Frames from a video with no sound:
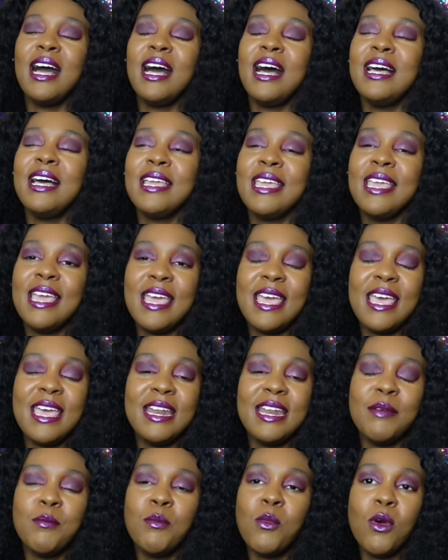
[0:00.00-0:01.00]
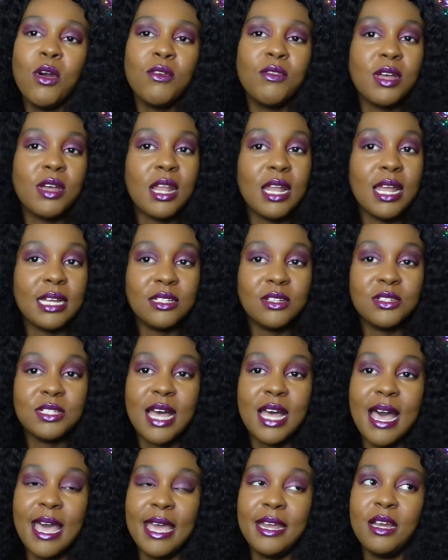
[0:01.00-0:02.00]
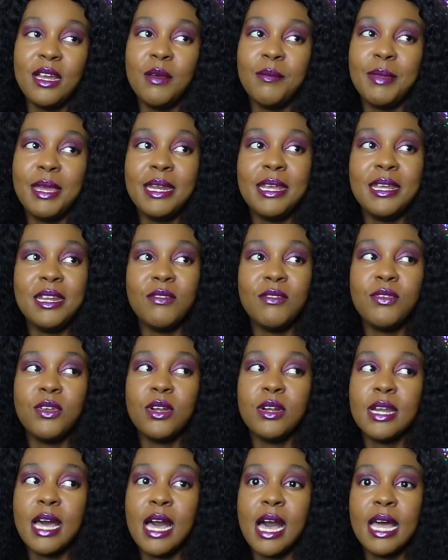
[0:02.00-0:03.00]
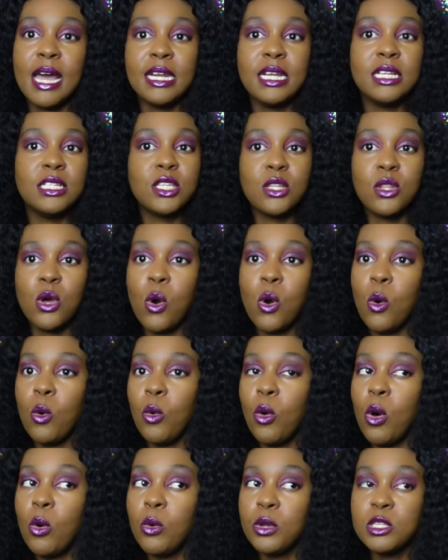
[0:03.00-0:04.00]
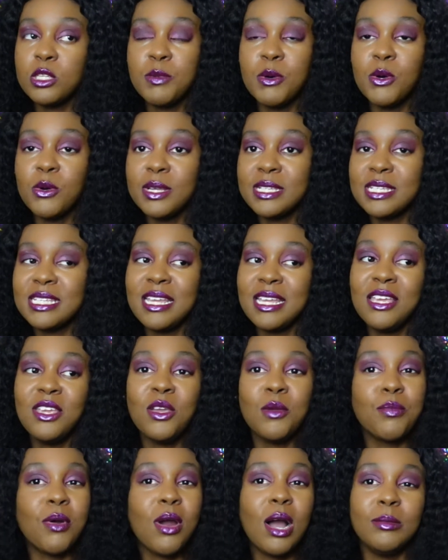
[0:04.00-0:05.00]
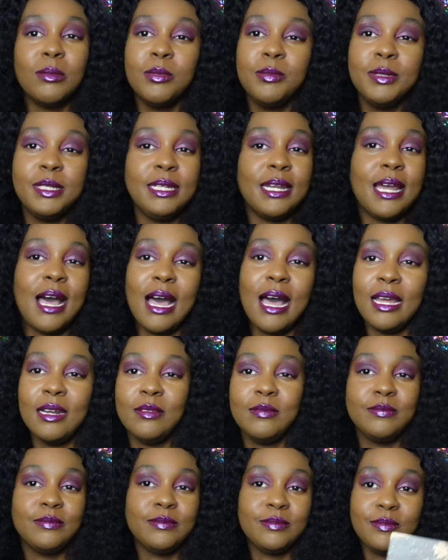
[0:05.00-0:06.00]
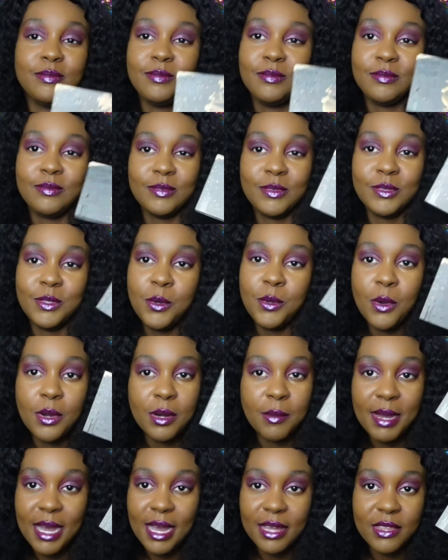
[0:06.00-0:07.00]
again, more of a collector's item. And then if you're not into the whole Hocus Pocus thing, you're probably not going to buy